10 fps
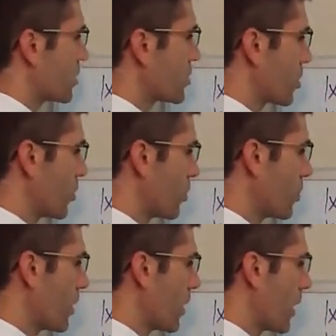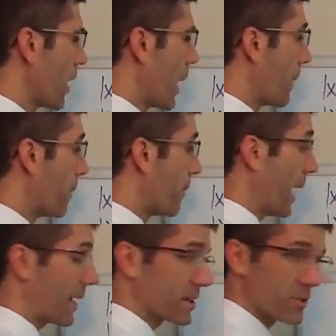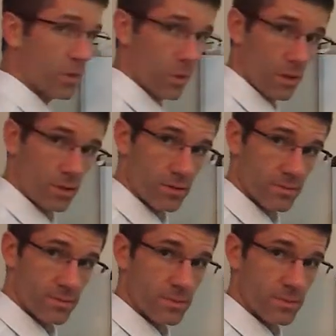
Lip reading: 2 minus 4,